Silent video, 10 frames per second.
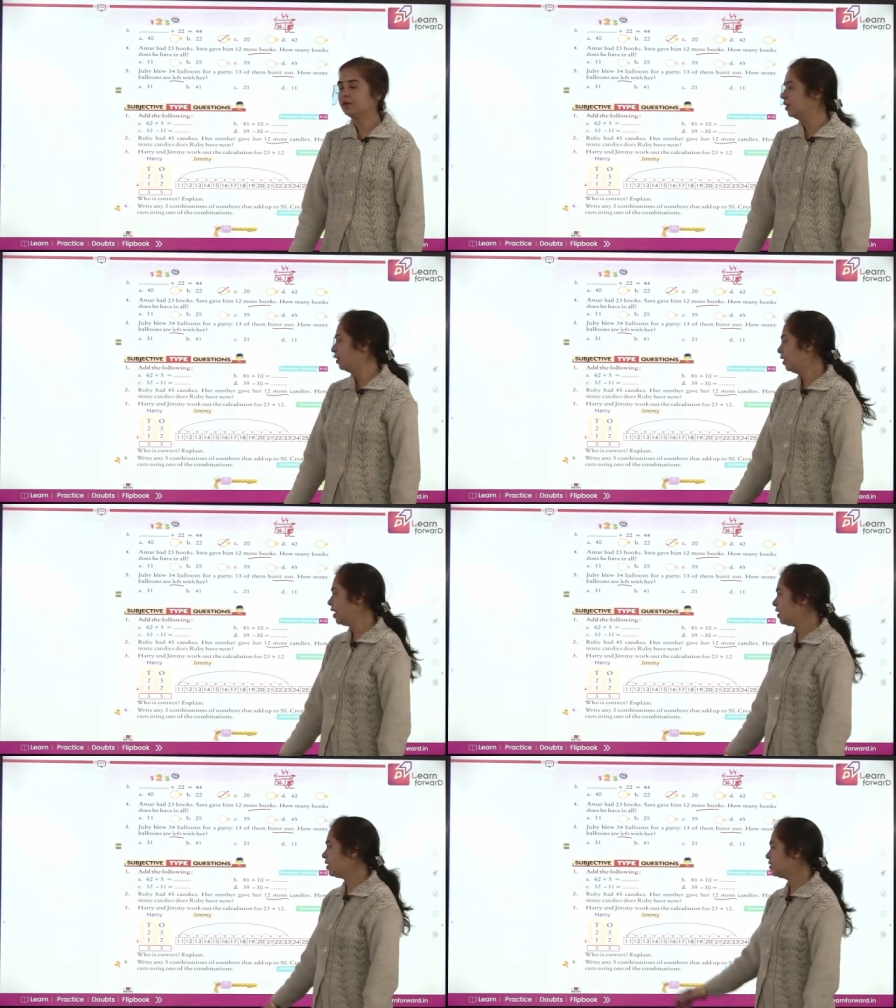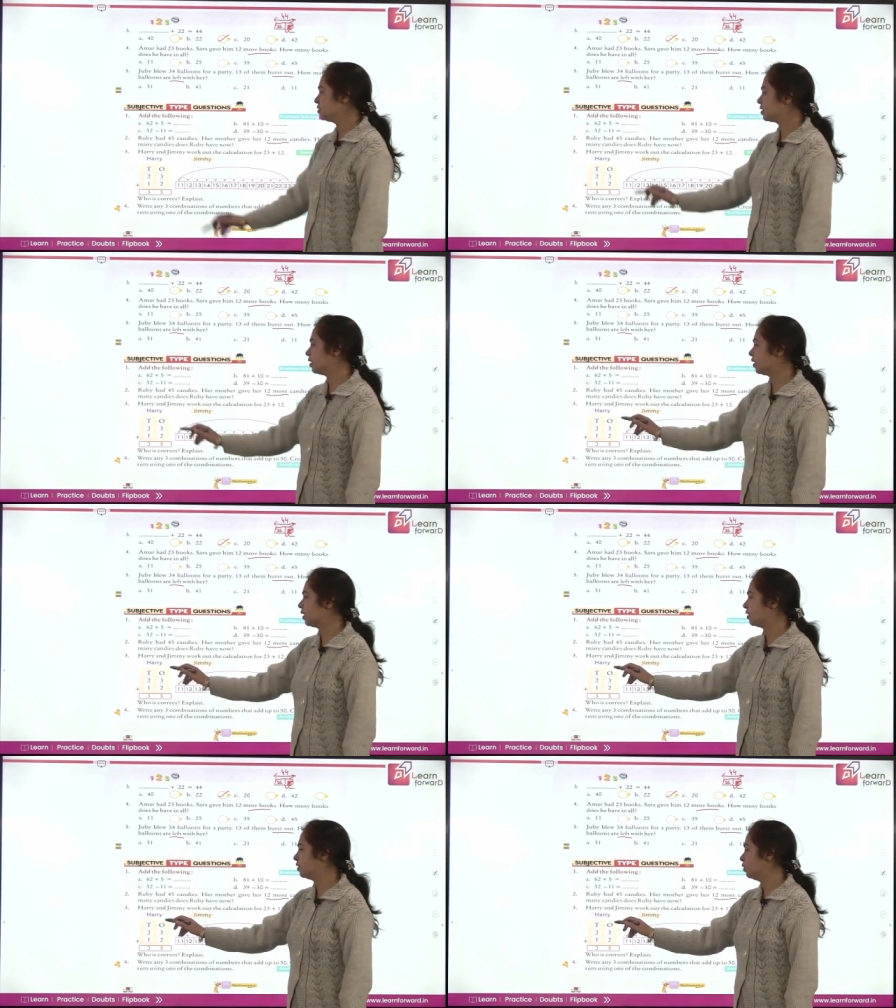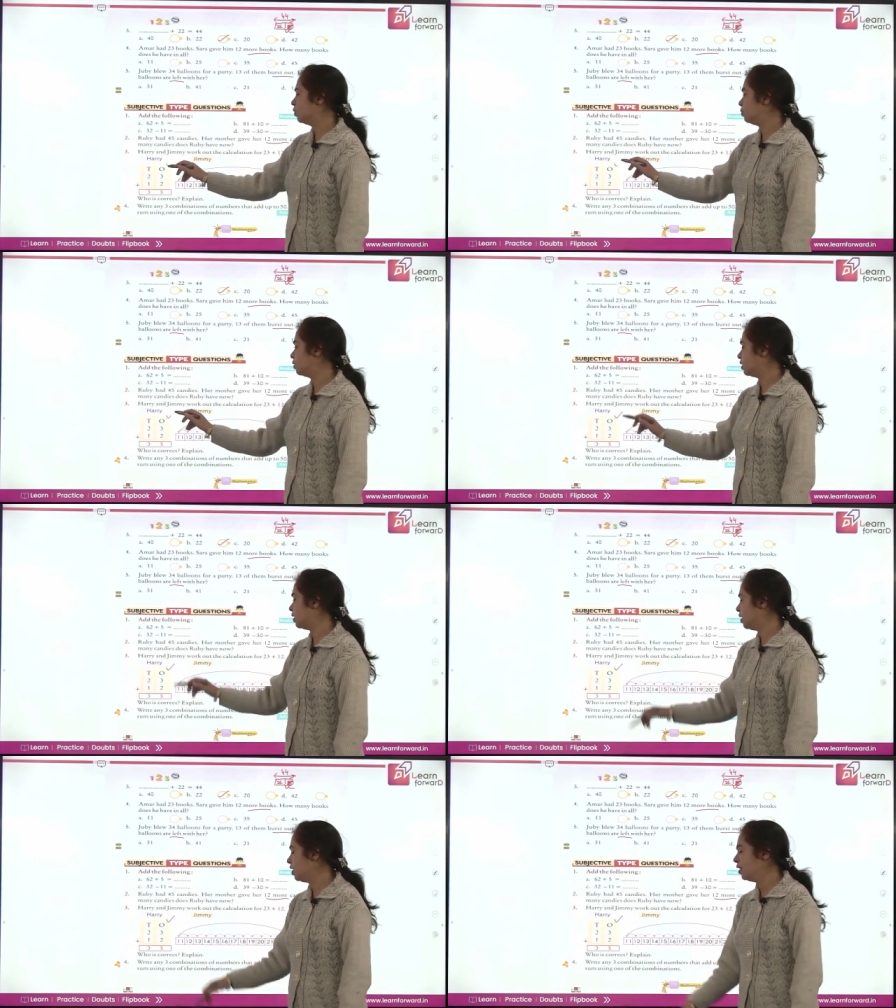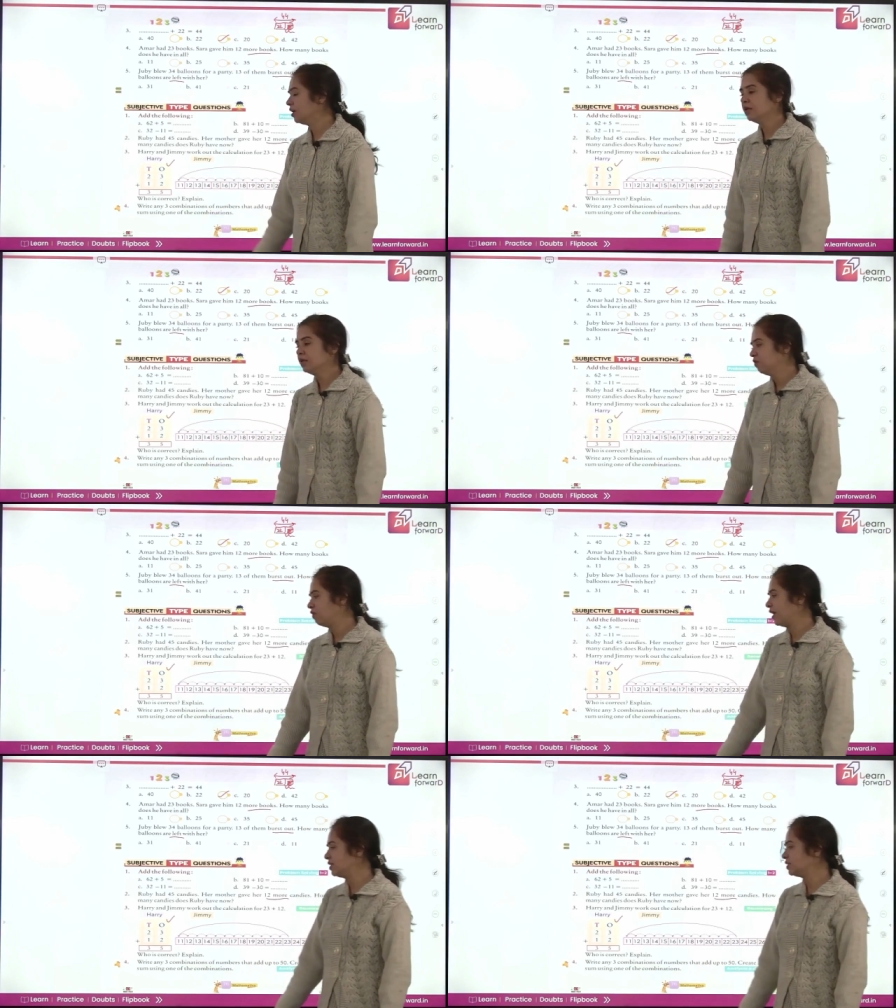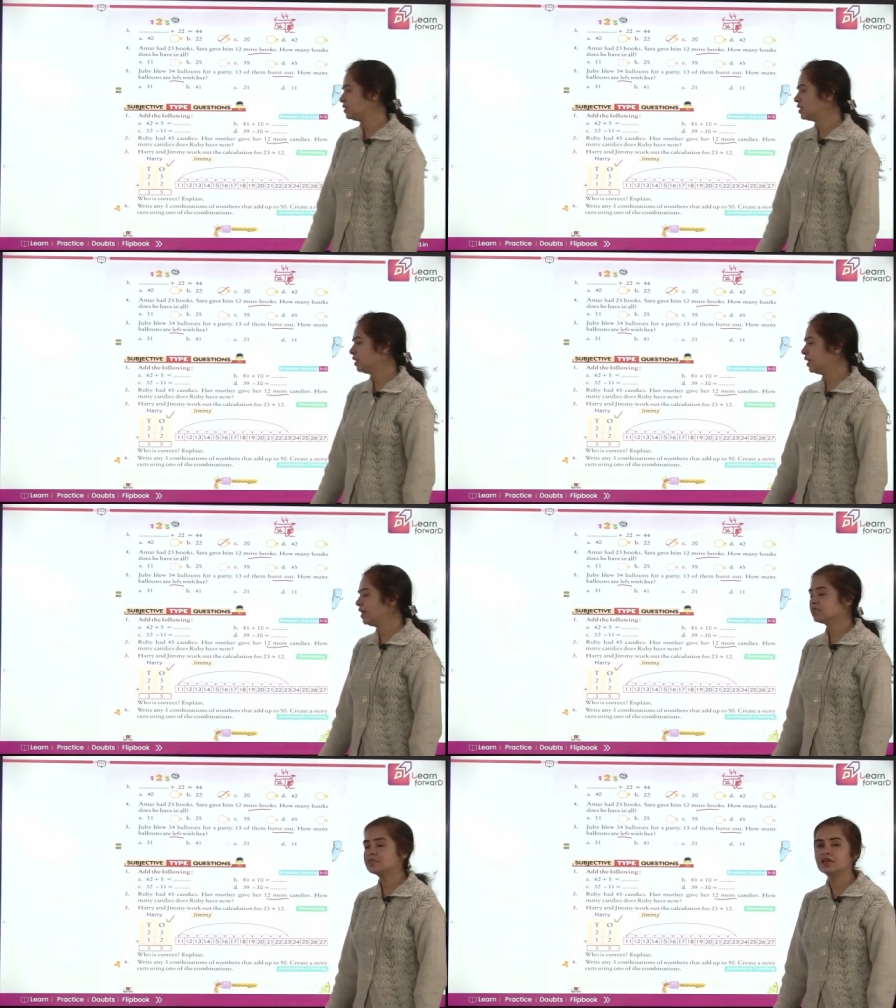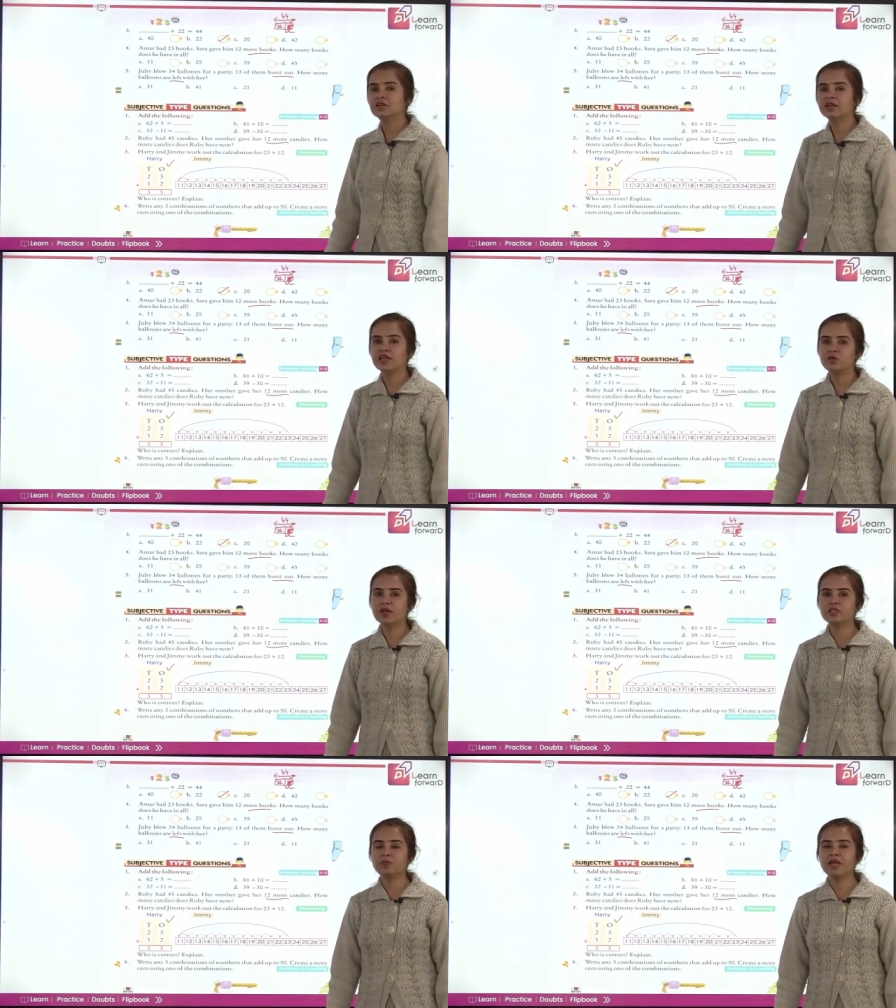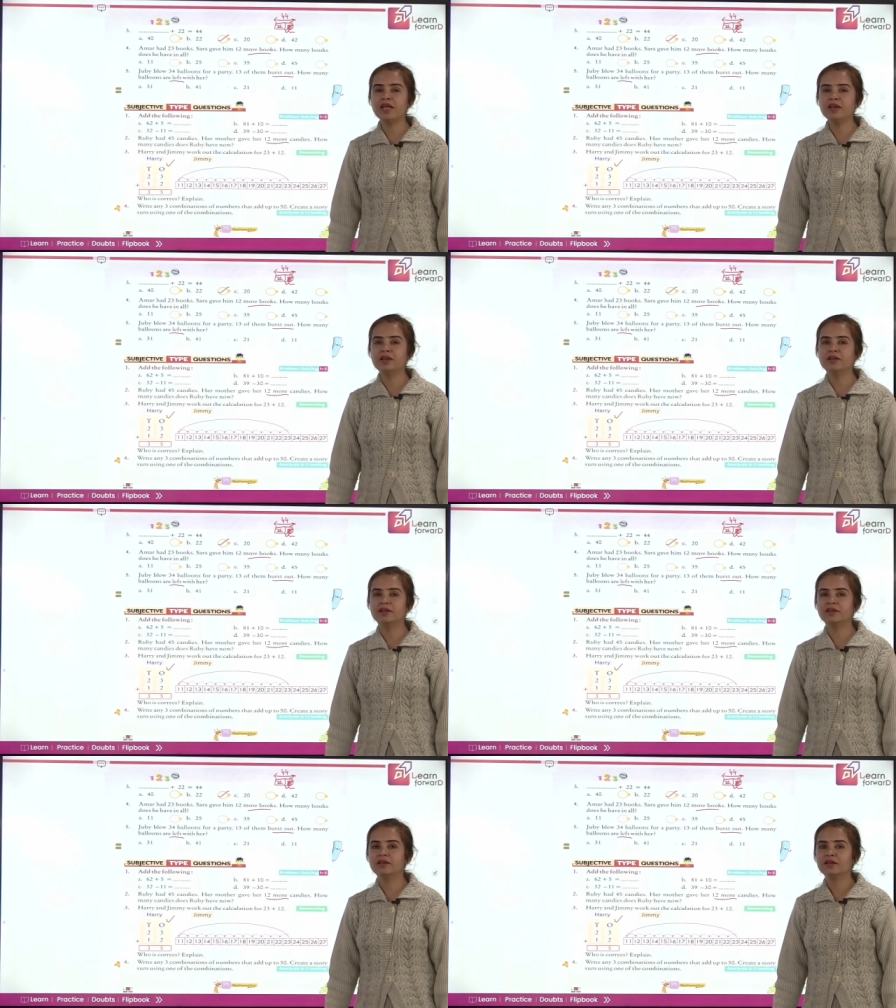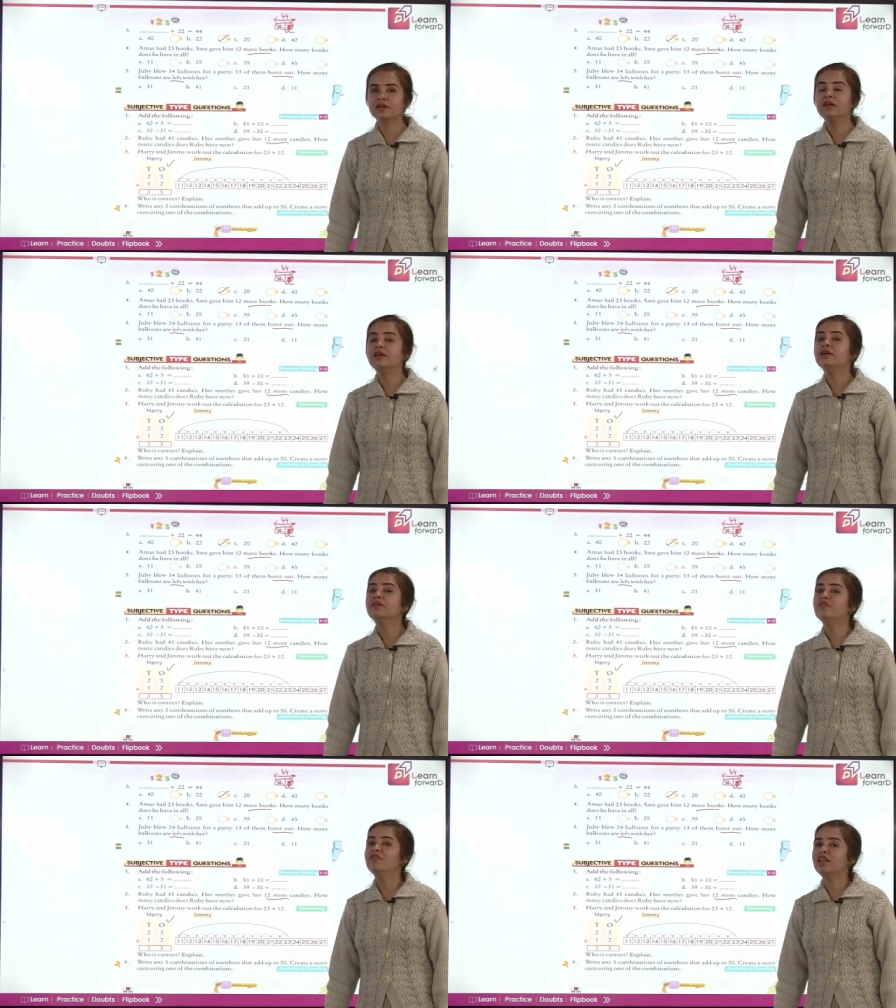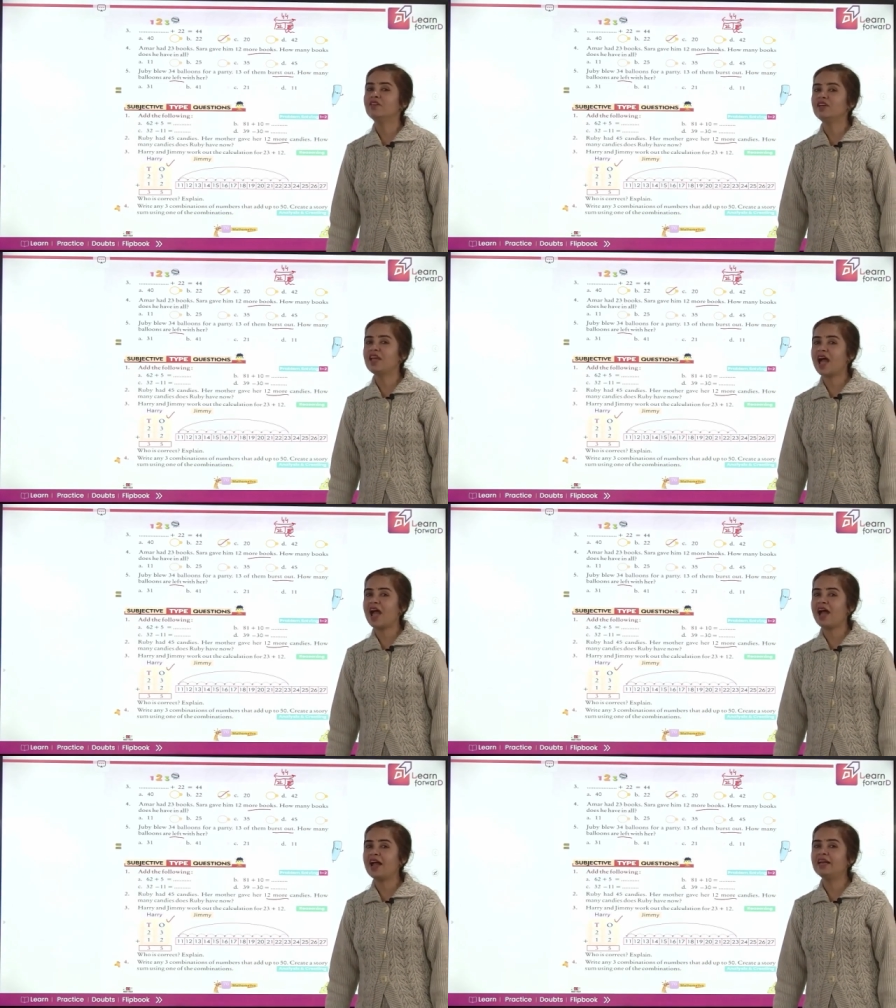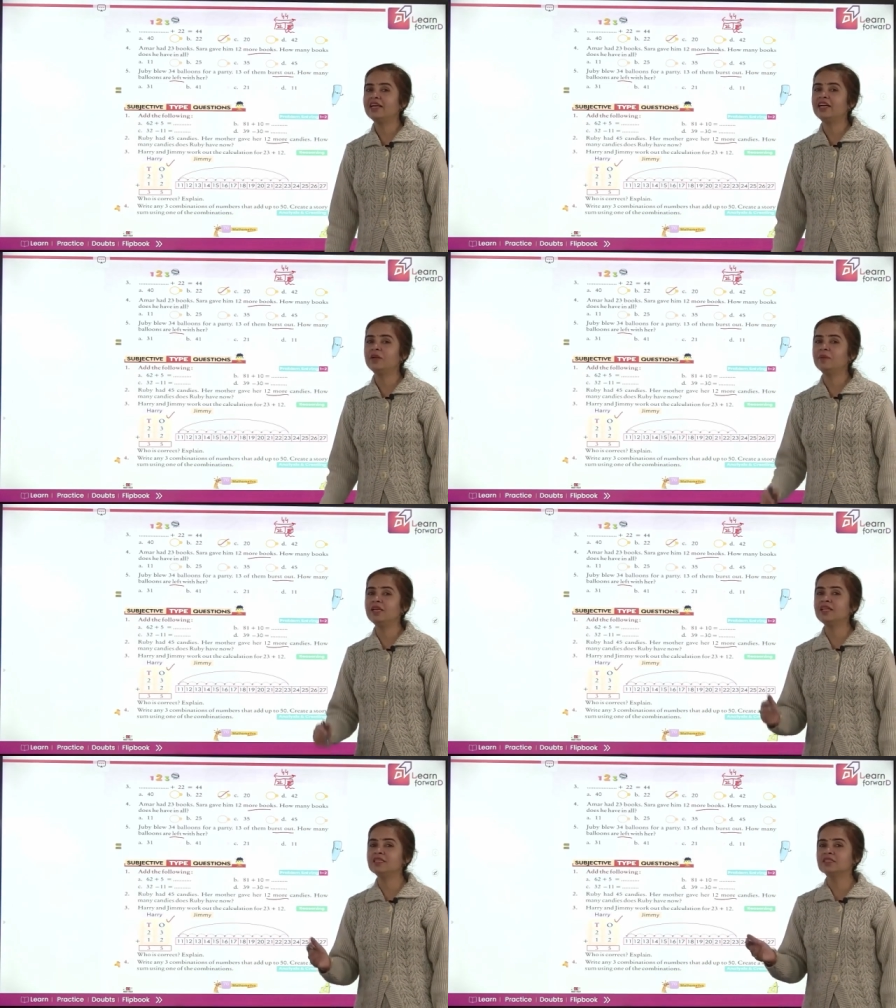Harry is correct. Okay. Why is it correct? Can you explain? When we add, it means,